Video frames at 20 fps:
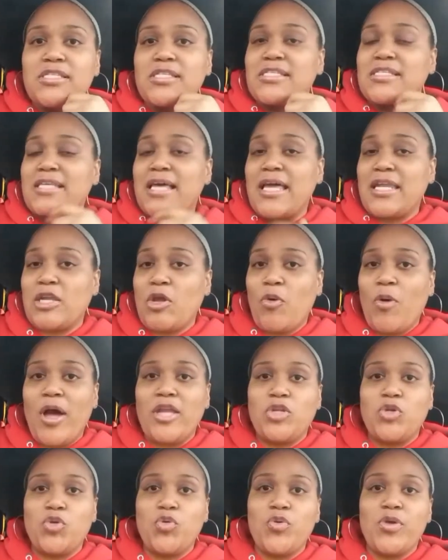because I know
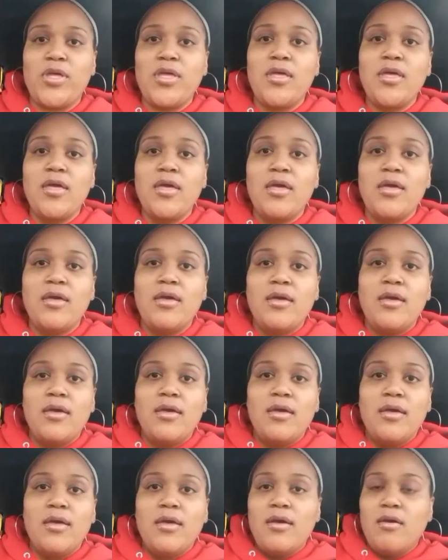I do it
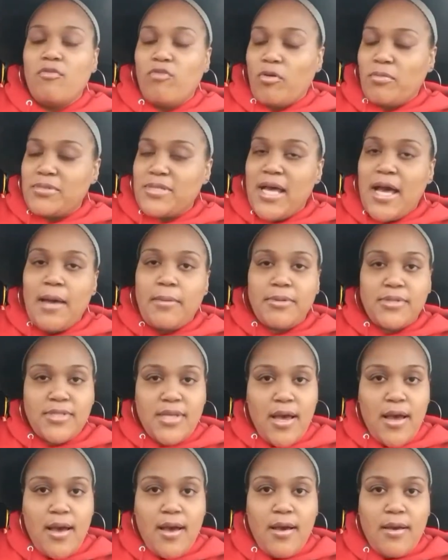from time to
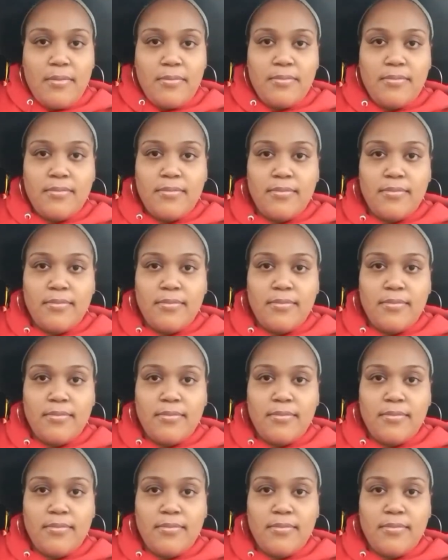time.